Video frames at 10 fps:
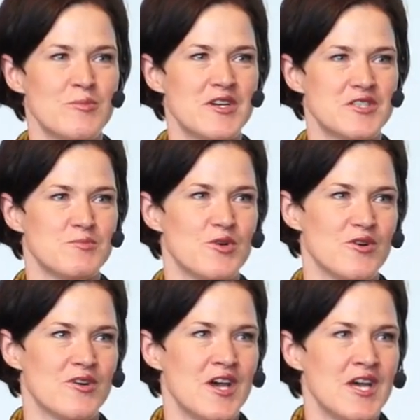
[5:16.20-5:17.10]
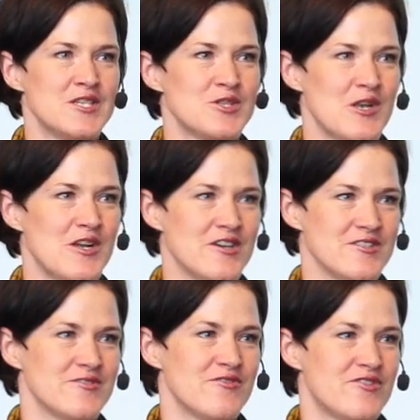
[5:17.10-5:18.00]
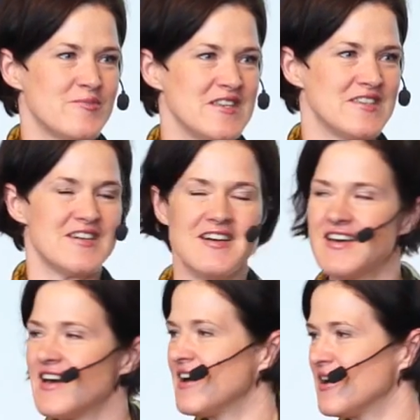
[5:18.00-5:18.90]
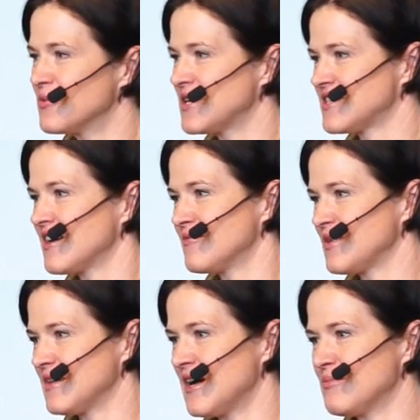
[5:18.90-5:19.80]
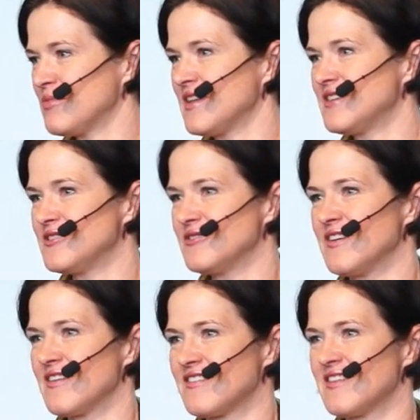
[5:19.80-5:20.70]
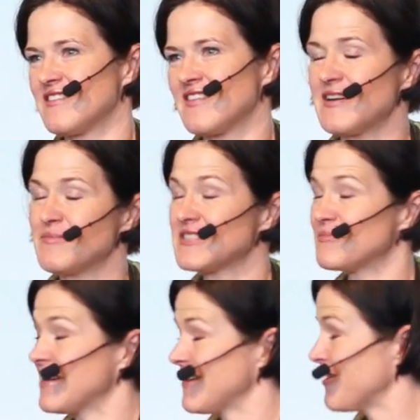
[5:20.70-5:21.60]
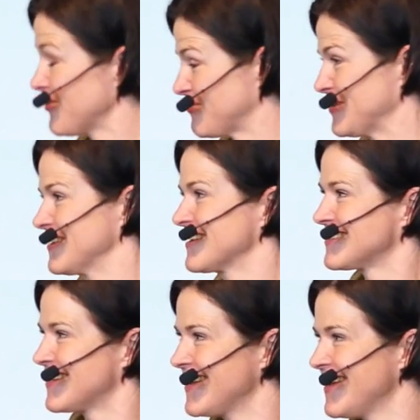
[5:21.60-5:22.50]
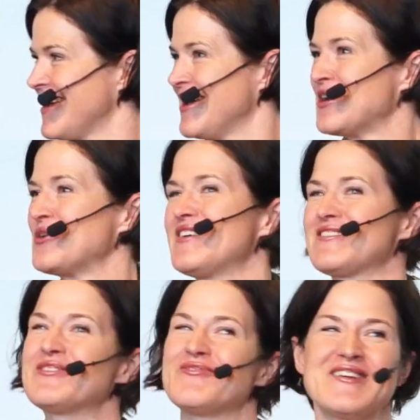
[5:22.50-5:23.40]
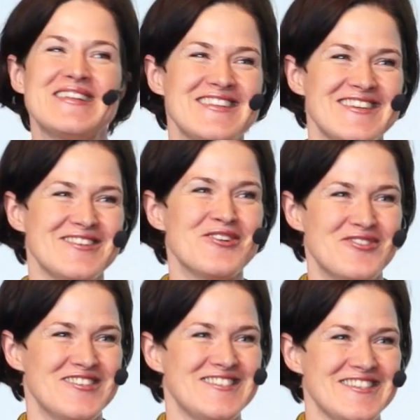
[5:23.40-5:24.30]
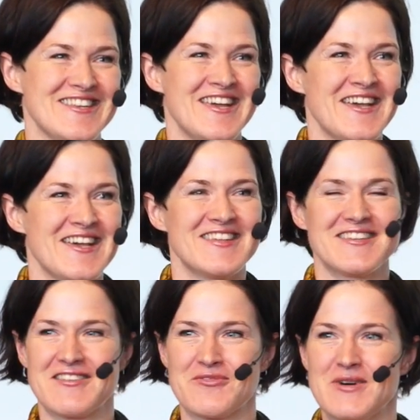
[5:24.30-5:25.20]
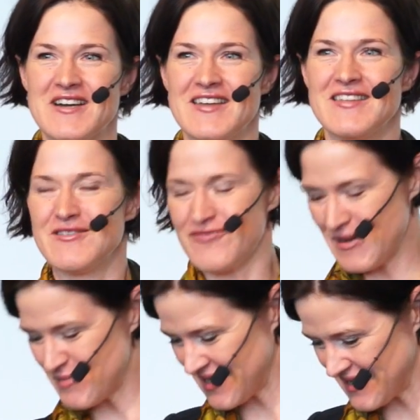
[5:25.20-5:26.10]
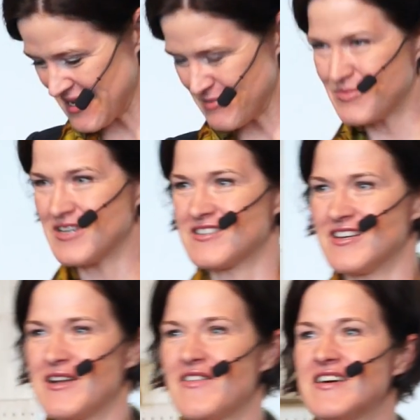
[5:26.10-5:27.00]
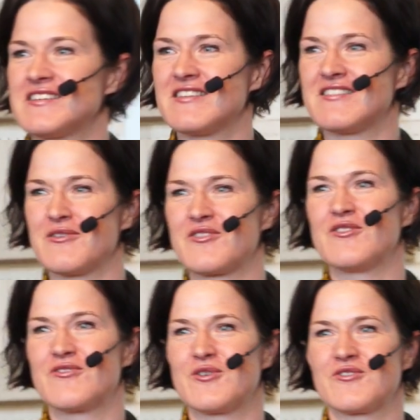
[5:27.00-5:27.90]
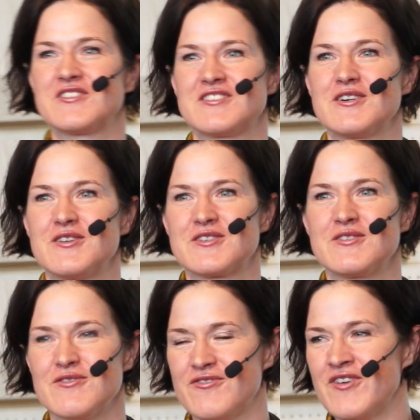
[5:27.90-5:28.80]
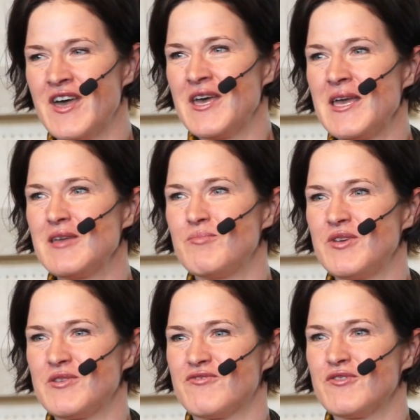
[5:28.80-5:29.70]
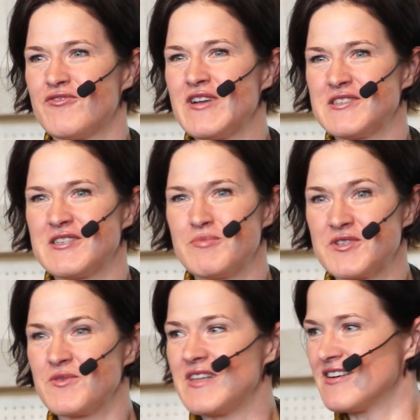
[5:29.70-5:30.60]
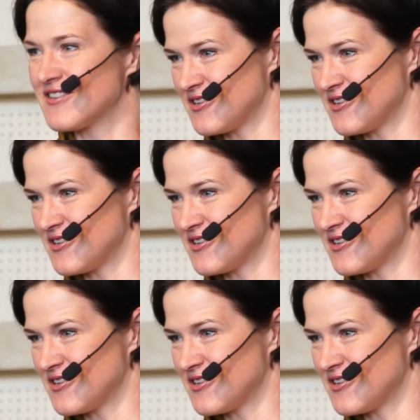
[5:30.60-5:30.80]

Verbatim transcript: much more to learn from India, uh, which I've been happily doing since I met my husband, actually, who is of Indian origin. That is why the family name Butter. And that is also, of course, the start of a beautiful friendship between our